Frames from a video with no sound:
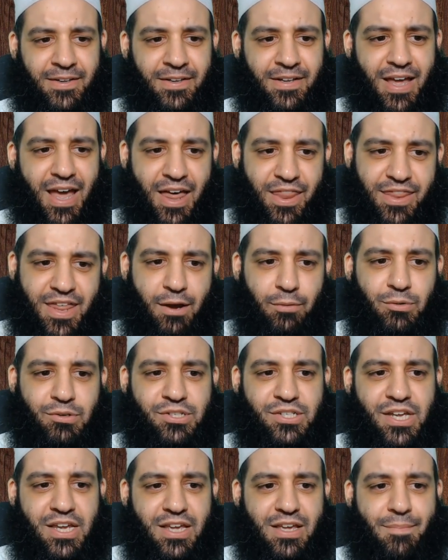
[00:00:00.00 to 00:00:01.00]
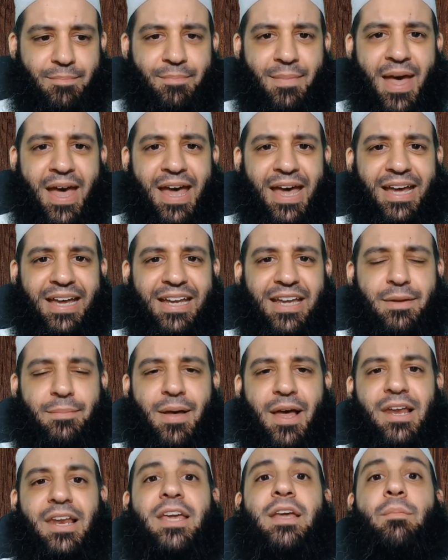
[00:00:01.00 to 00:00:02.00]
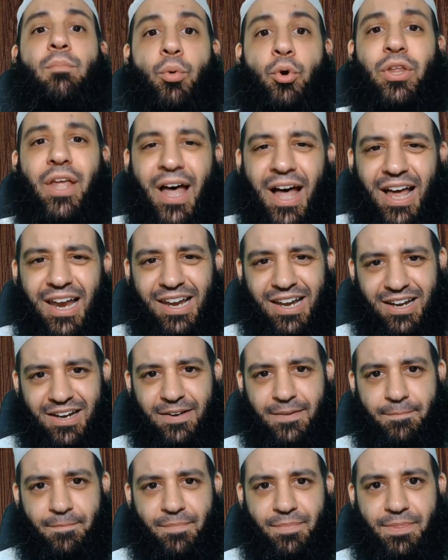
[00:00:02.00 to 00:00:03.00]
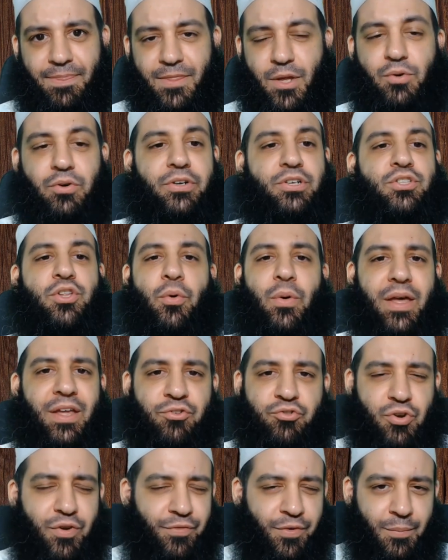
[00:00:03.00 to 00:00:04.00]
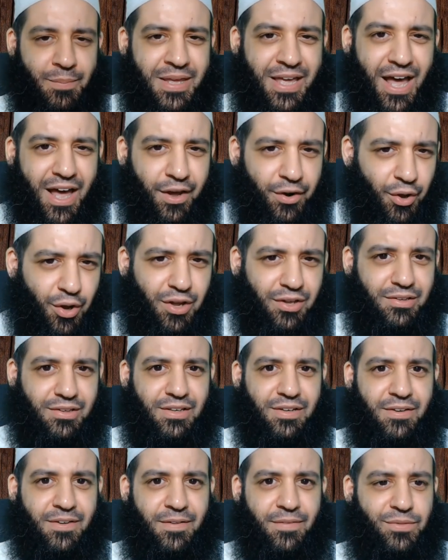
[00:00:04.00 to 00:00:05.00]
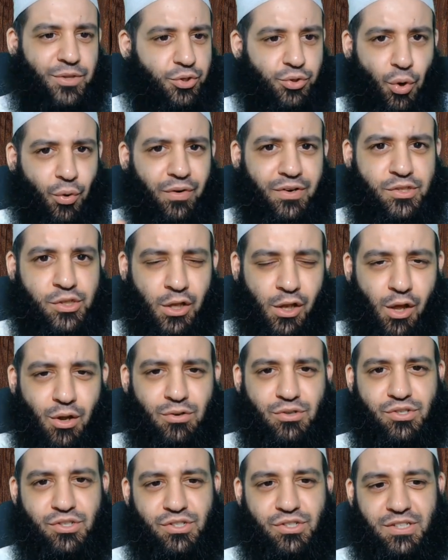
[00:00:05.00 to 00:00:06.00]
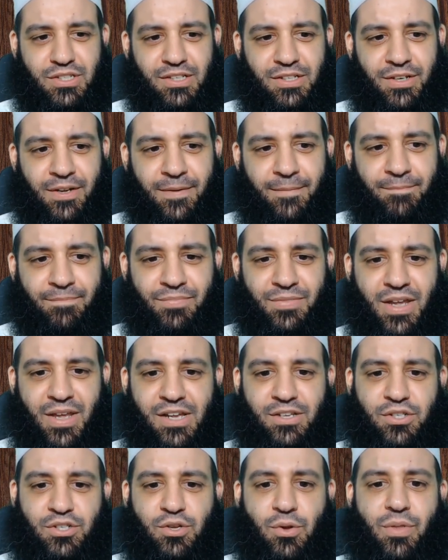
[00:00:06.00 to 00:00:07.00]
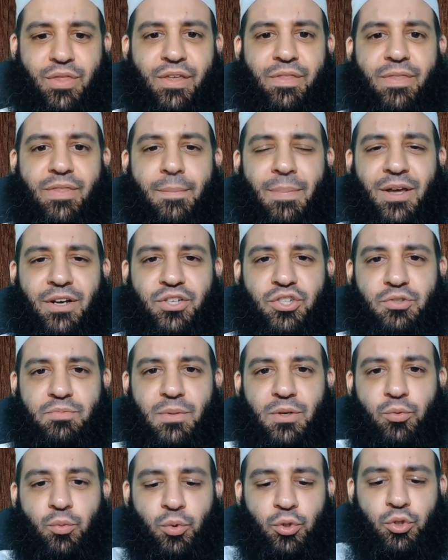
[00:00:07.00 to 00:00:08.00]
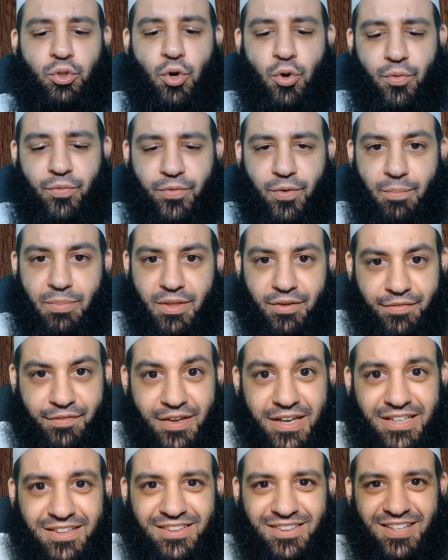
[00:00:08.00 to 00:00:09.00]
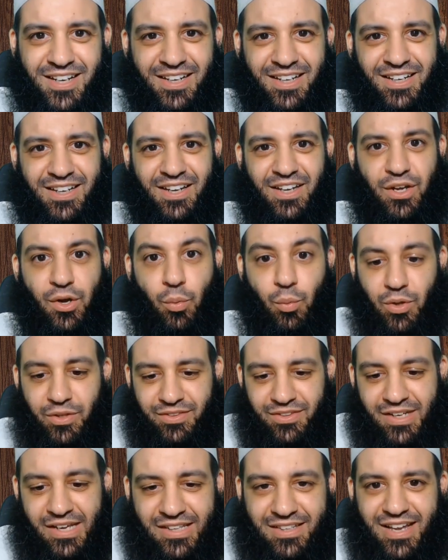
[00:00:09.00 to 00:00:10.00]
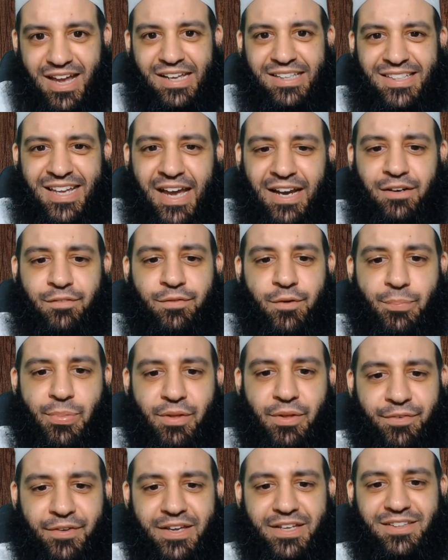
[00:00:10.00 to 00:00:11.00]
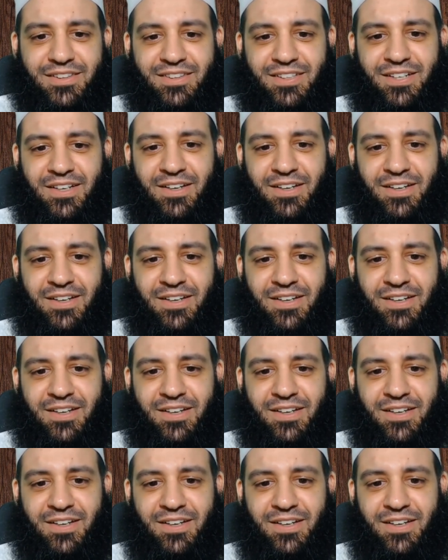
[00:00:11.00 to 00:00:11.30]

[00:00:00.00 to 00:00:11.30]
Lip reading: And that would say, "Ma qibali mudkhal." There is no entry from here at all. The door is closed. And so then the punishment would go from the feet, wanting to attack from the feet.